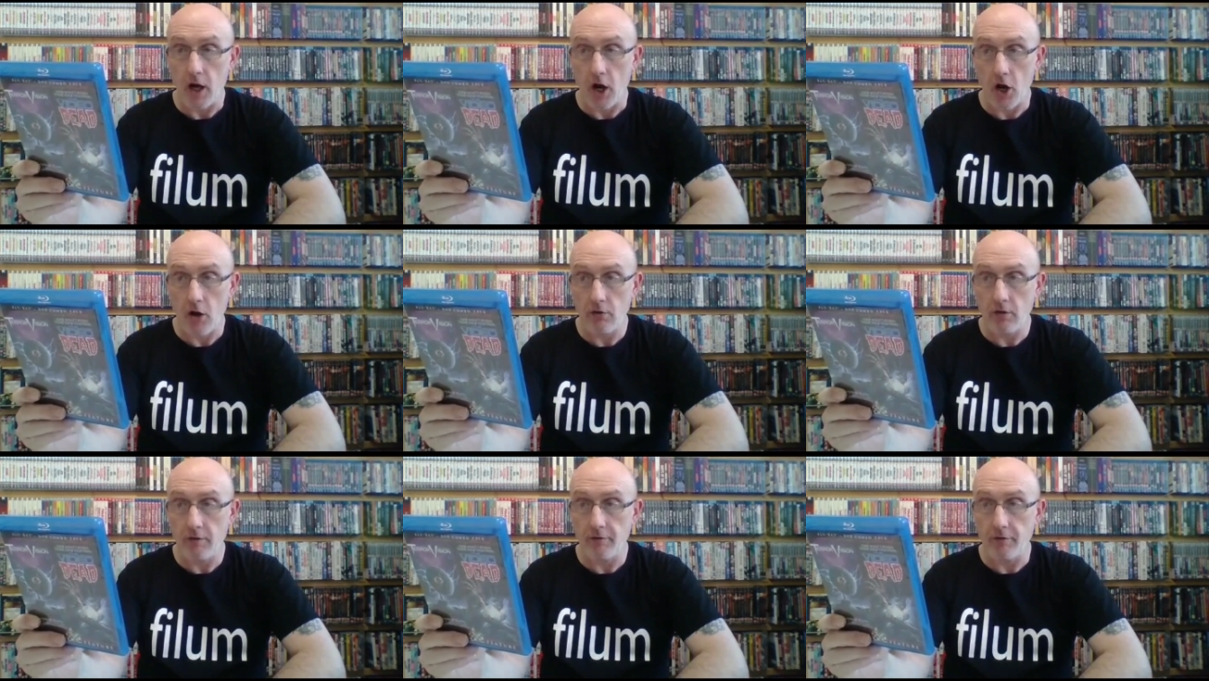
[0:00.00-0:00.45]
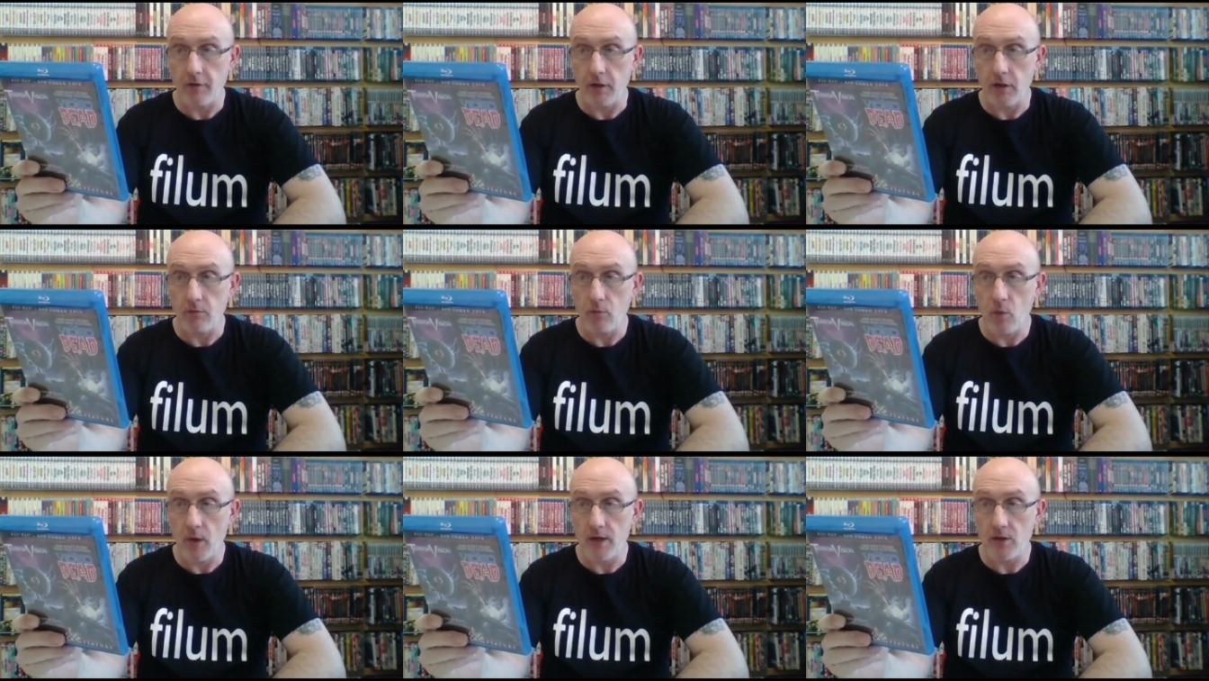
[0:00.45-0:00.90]
a horror
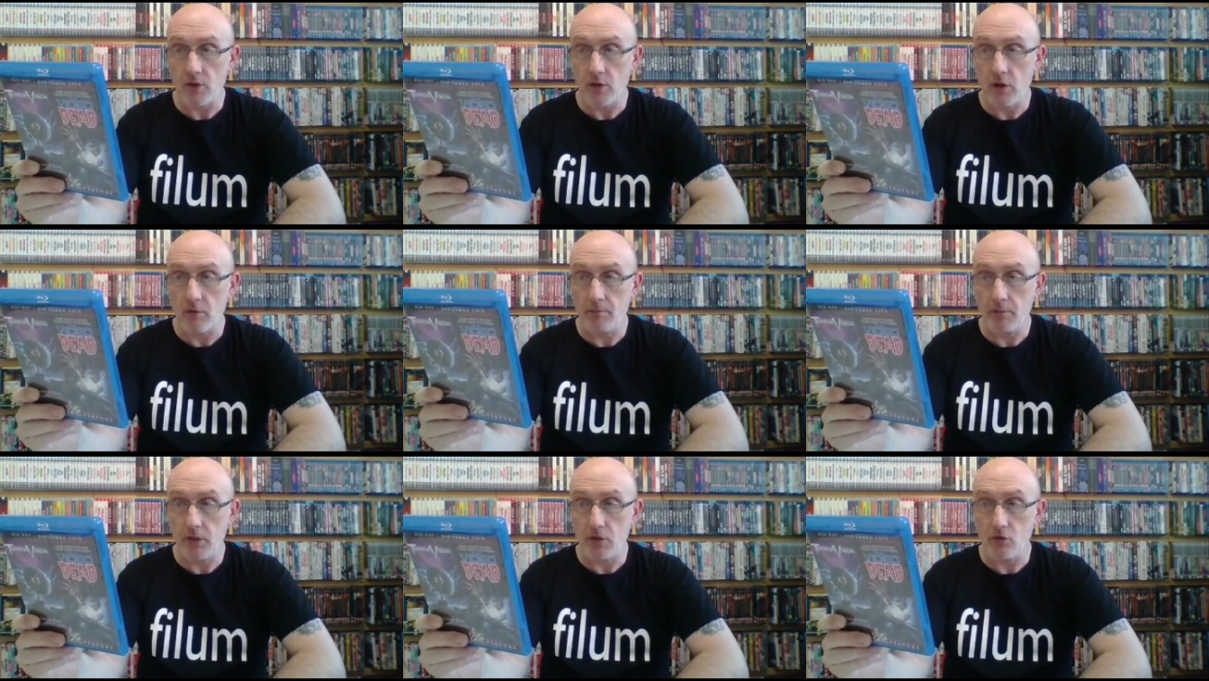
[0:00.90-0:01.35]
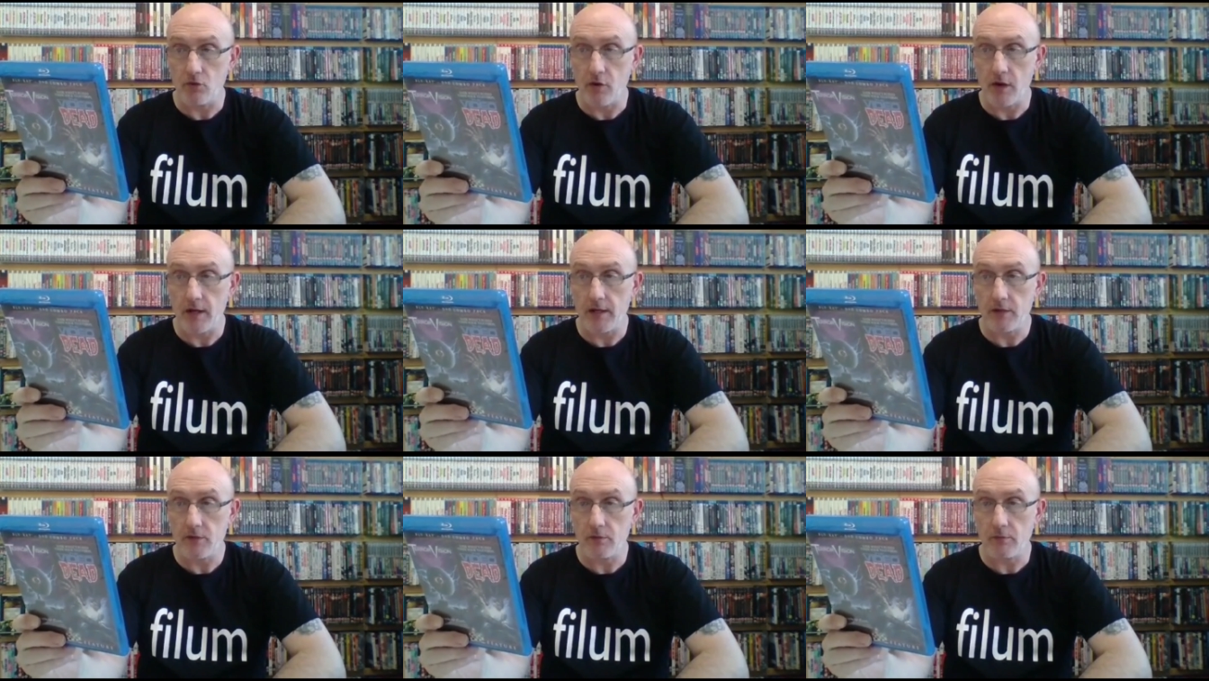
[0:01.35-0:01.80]
film where zombies
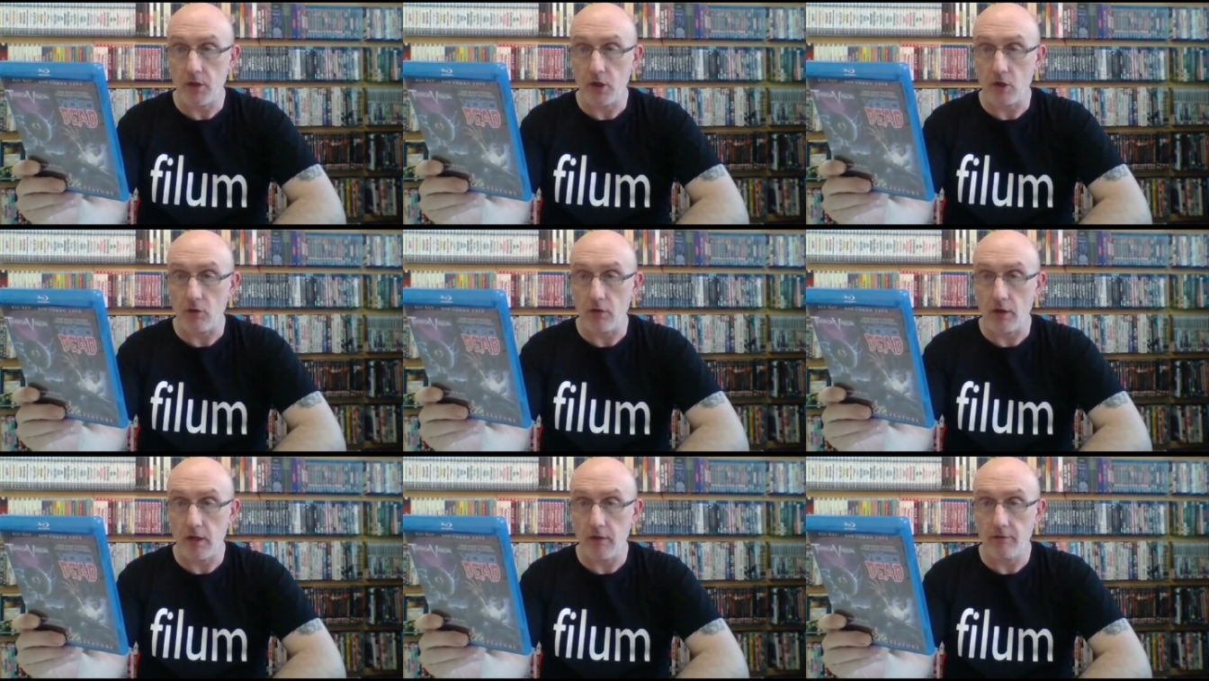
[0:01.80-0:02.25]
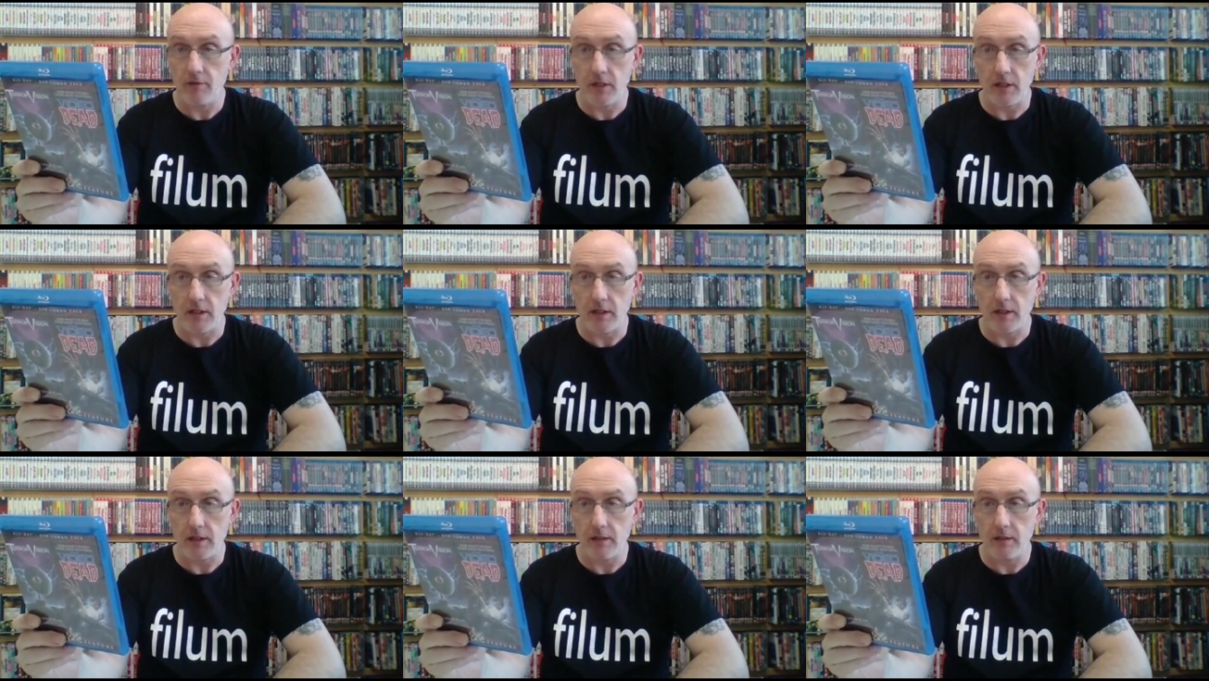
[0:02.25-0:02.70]
rise from the grave to
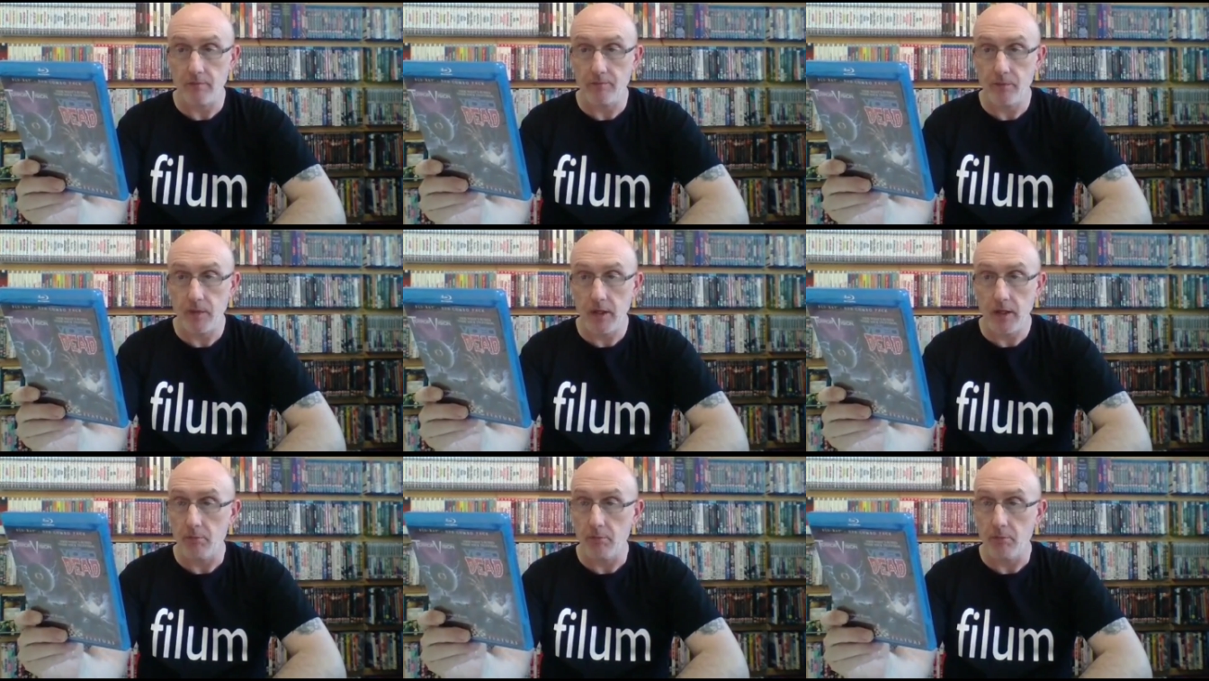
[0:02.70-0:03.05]
kill,